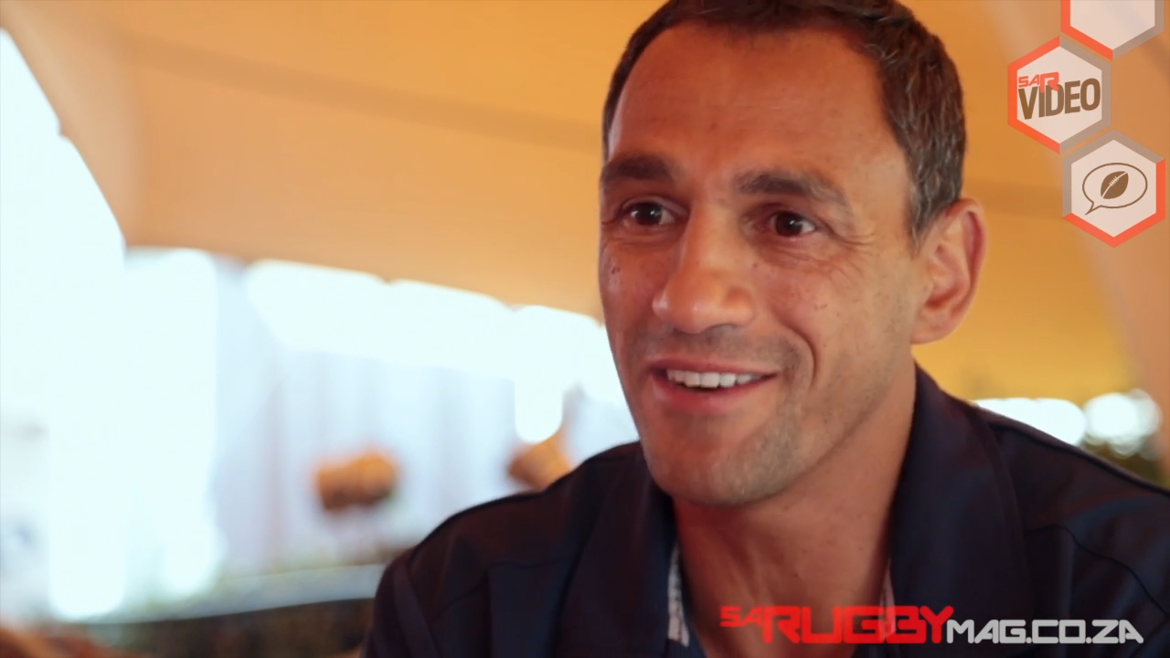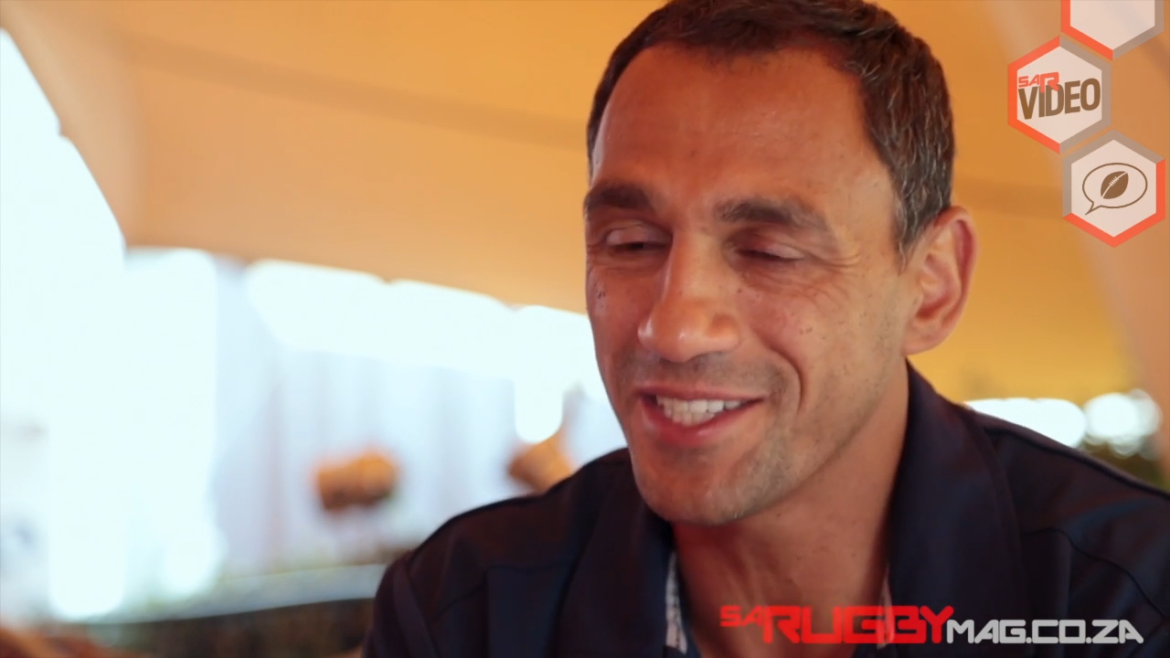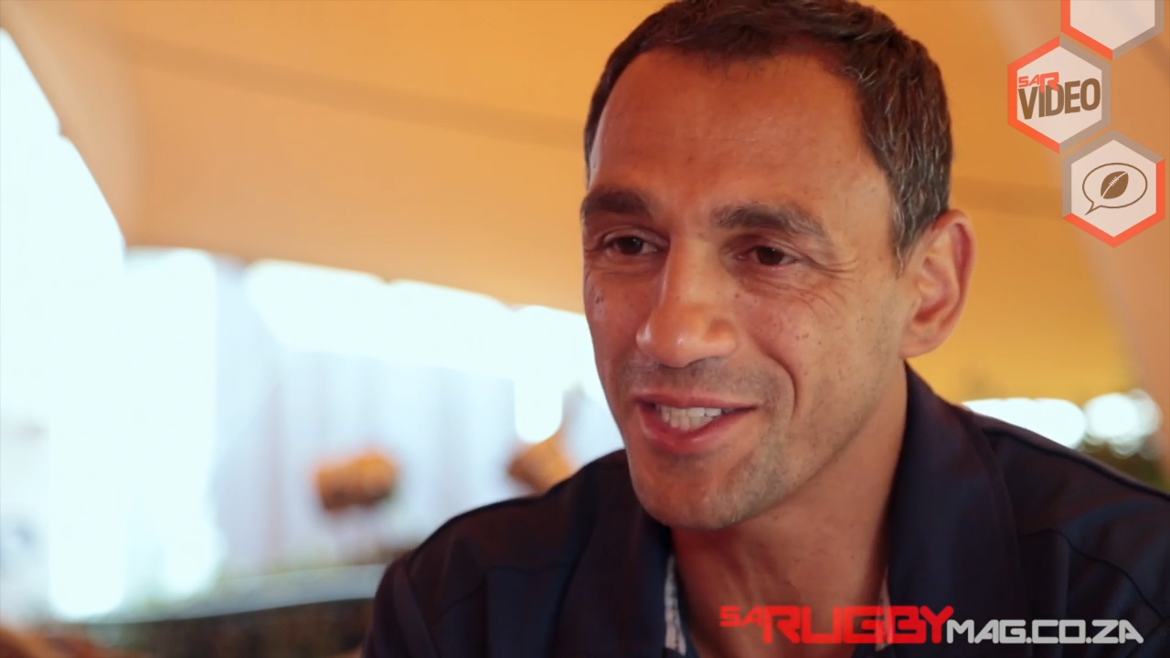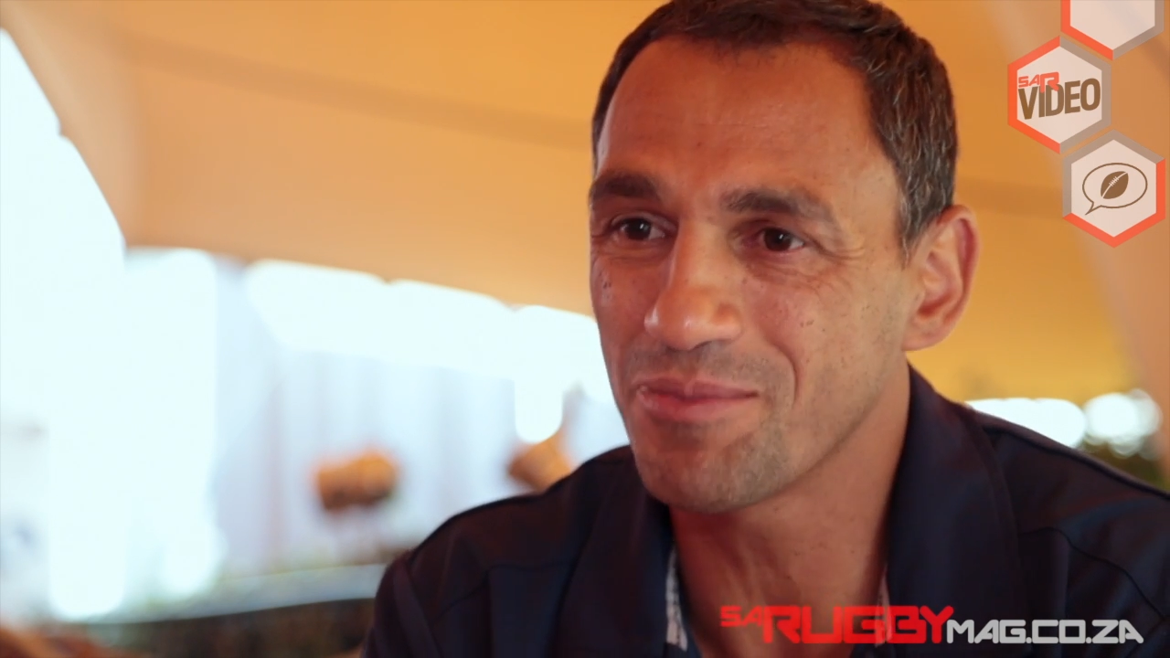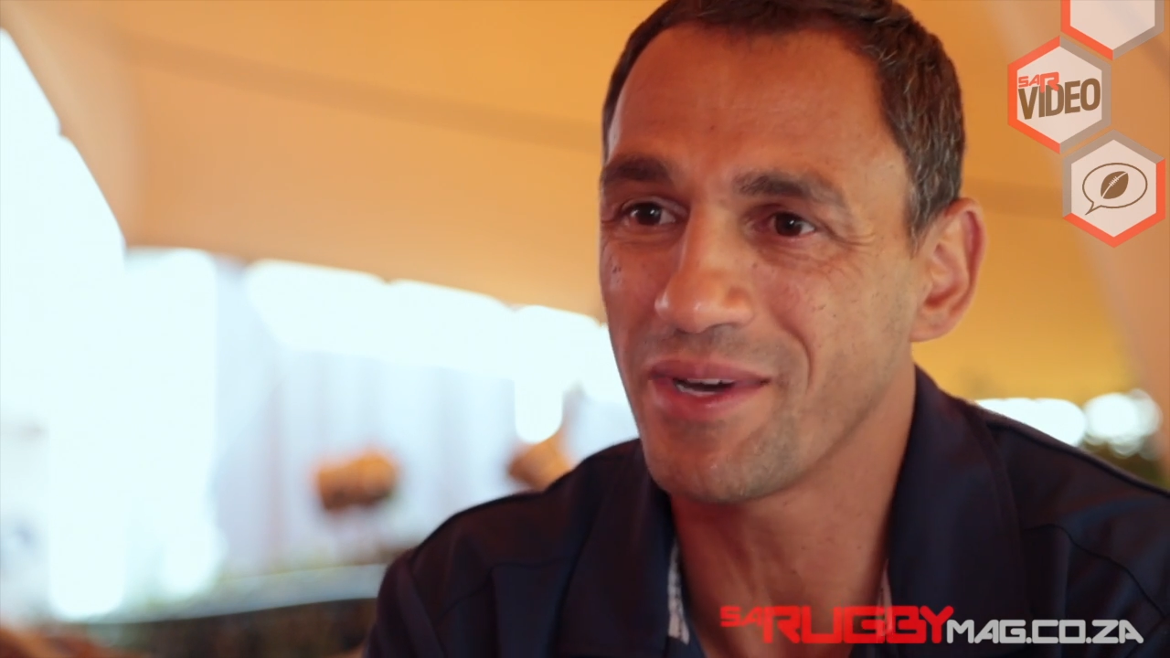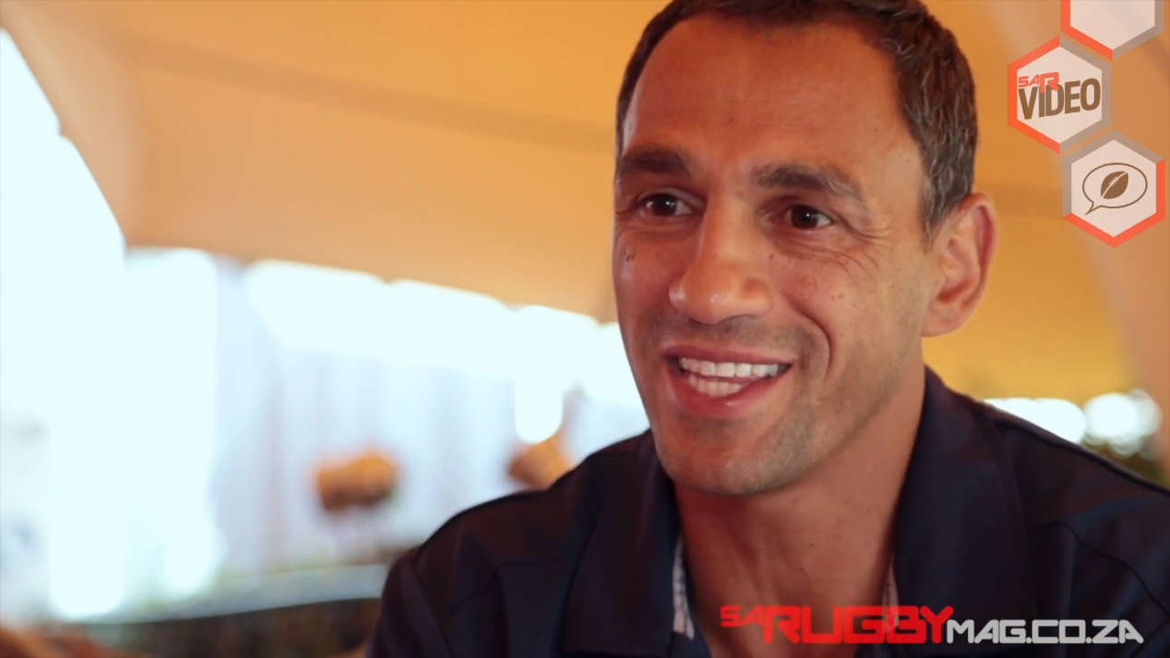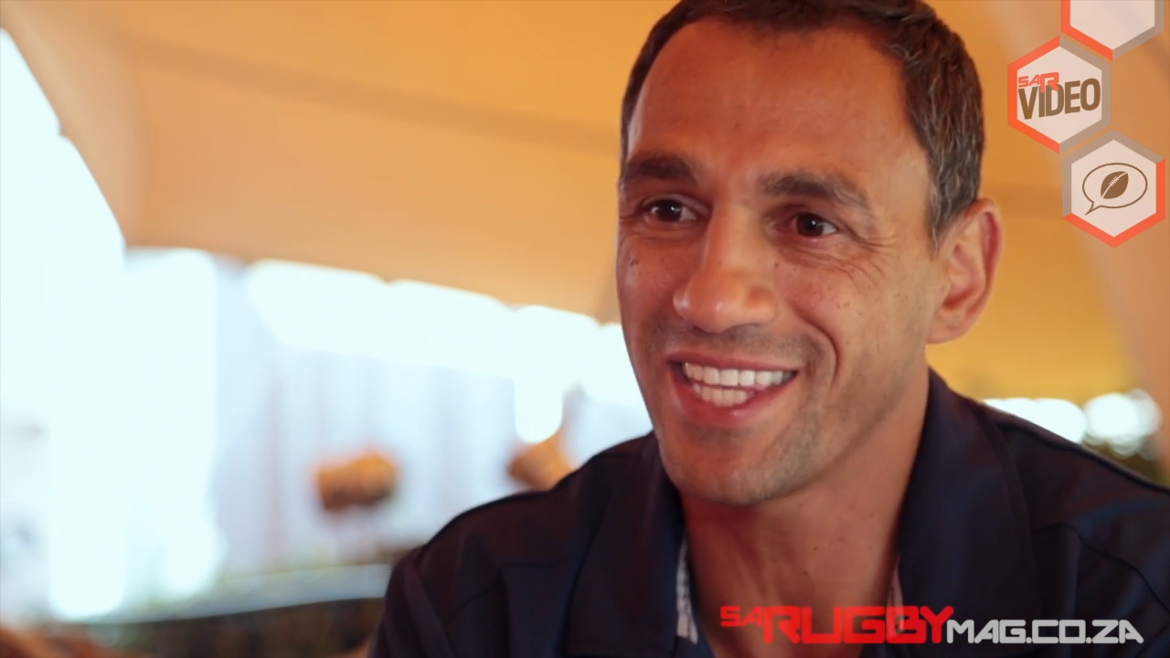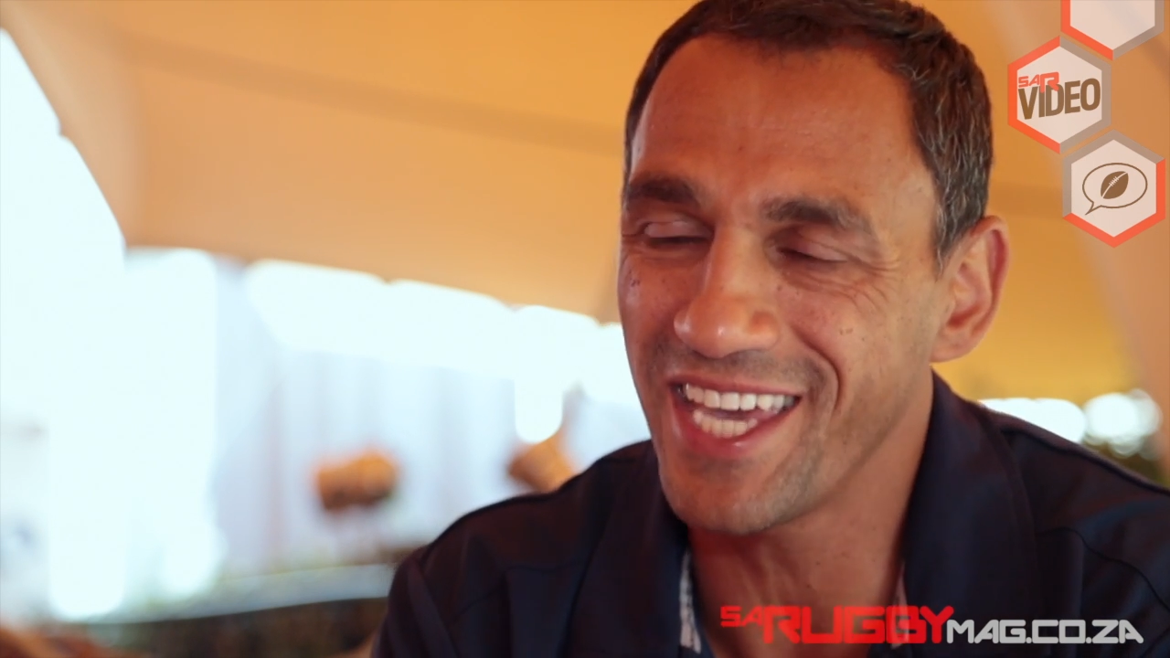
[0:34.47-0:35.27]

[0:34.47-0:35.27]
versus Spain,